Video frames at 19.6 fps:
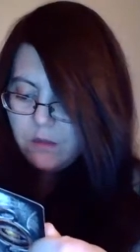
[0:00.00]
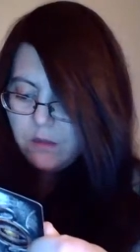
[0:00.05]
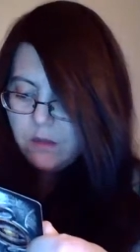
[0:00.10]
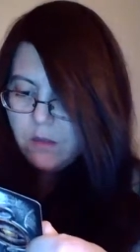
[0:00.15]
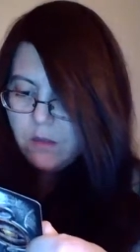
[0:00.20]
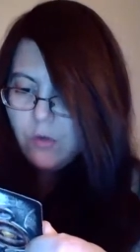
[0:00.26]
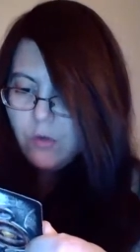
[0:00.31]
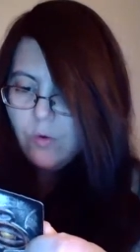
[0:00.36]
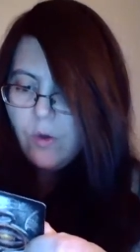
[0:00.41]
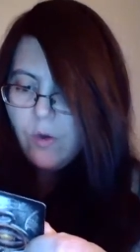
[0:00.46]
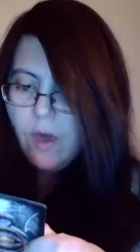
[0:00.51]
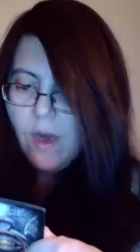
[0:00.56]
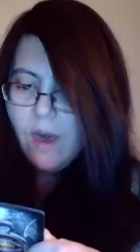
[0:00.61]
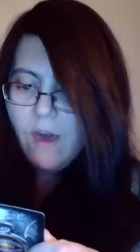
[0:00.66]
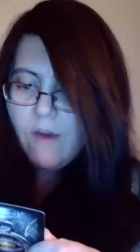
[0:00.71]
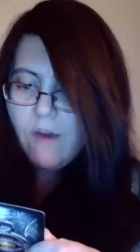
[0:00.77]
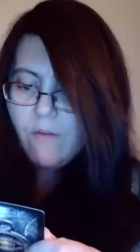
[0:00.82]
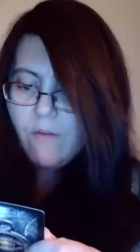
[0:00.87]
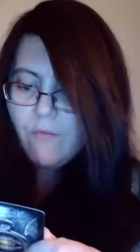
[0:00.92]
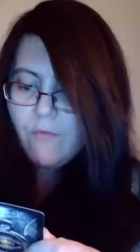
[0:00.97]
you
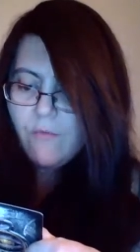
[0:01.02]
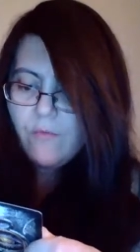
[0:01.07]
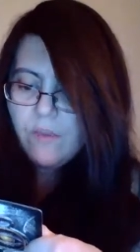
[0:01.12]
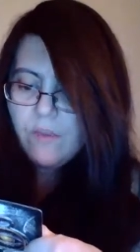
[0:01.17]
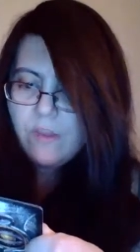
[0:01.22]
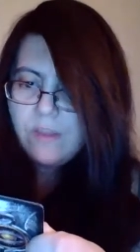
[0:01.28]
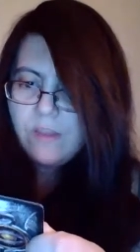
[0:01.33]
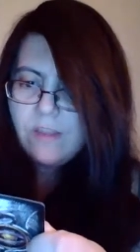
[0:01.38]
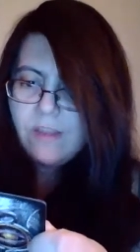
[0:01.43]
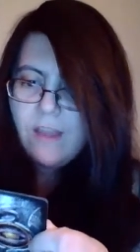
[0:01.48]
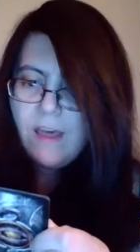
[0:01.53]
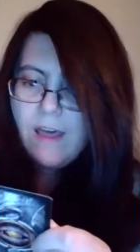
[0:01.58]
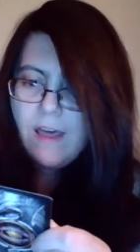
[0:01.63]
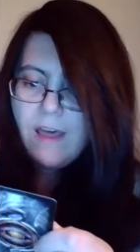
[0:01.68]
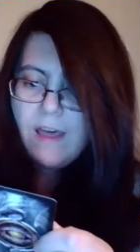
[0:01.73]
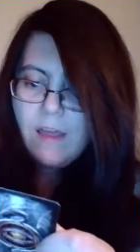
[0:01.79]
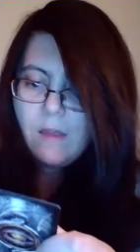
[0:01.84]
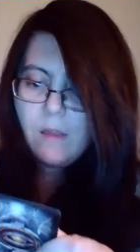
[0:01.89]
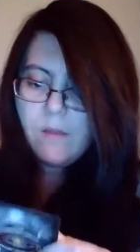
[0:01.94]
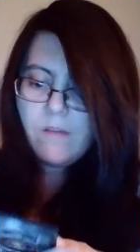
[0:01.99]
have
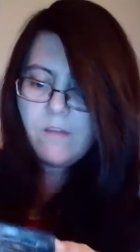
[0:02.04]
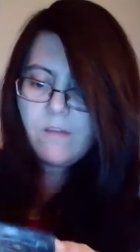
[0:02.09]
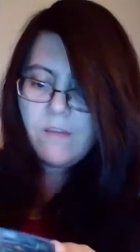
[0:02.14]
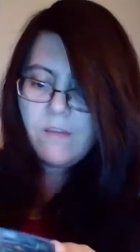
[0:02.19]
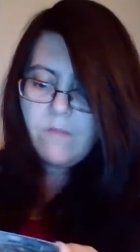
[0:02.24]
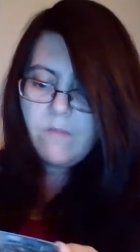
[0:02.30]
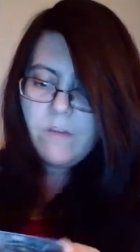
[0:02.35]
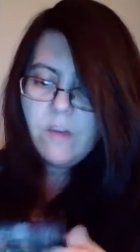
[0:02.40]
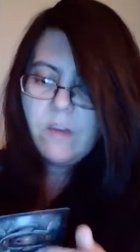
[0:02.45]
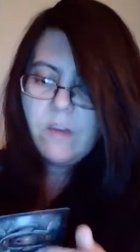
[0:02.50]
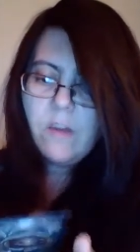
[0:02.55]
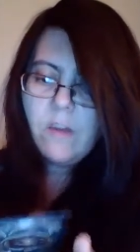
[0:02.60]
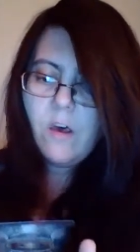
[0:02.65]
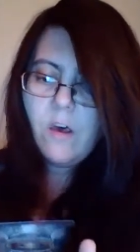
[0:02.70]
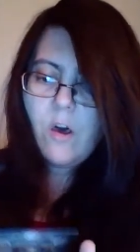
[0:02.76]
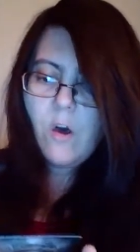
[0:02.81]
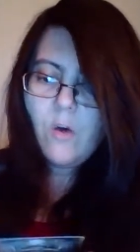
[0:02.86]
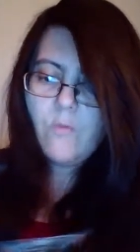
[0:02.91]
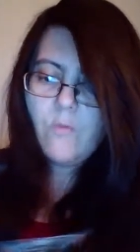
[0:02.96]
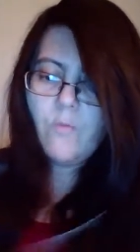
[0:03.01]
the Seven
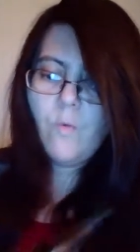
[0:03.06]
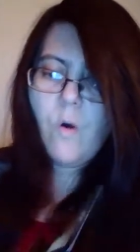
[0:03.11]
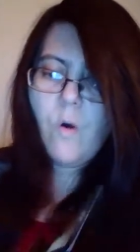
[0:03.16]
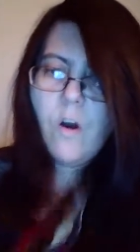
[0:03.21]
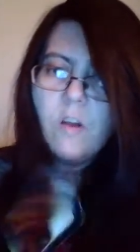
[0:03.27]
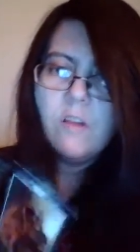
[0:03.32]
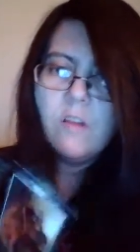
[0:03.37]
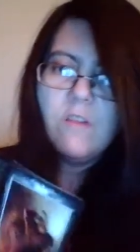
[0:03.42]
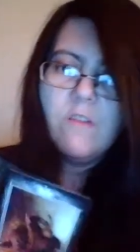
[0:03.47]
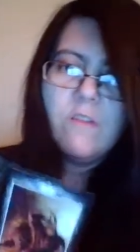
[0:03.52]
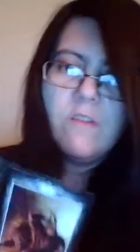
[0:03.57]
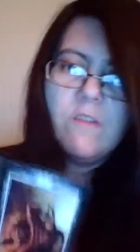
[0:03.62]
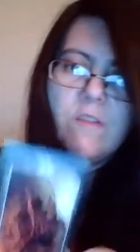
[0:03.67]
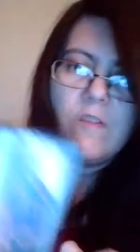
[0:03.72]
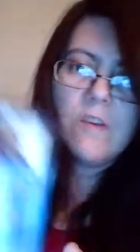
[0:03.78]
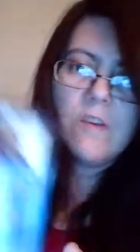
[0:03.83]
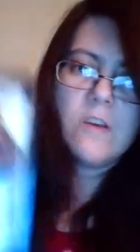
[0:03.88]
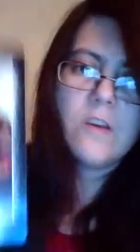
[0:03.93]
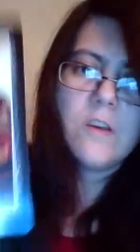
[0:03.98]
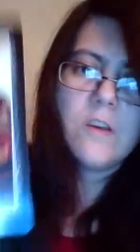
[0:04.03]
of
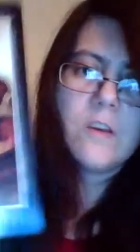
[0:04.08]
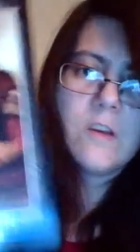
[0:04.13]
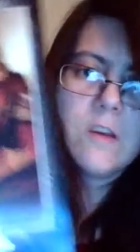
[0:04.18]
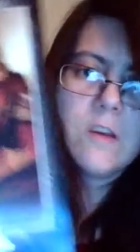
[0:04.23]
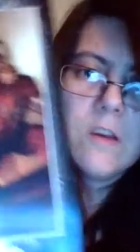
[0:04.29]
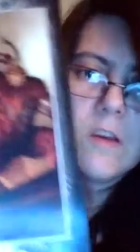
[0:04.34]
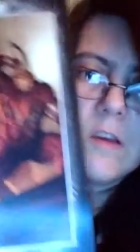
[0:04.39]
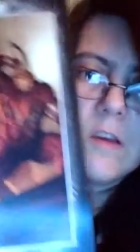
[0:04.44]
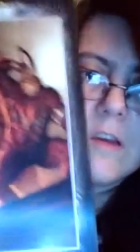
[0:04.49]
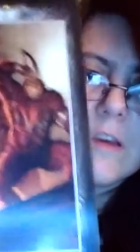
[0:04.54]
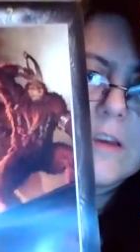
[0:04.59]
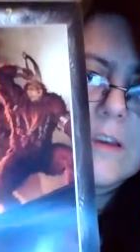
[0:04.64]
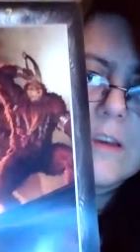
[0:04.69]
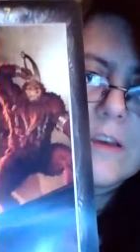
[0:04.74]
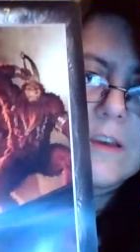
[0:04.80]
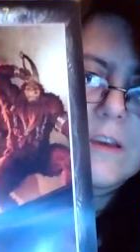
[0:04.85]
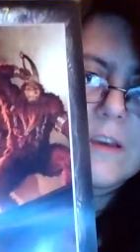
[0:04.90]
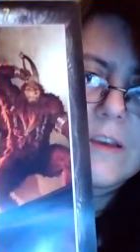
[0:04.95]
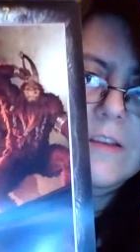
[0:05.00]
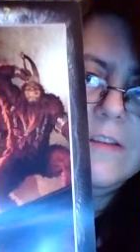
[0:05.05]
Wands,
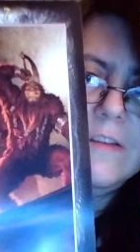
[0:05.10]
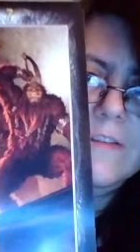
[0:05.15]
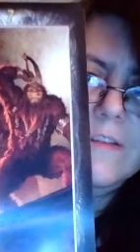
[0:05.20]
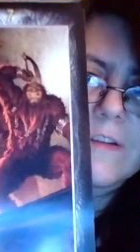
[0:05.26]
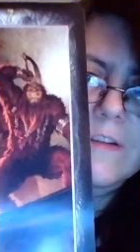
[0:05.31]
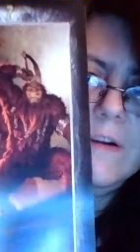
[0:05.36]
and these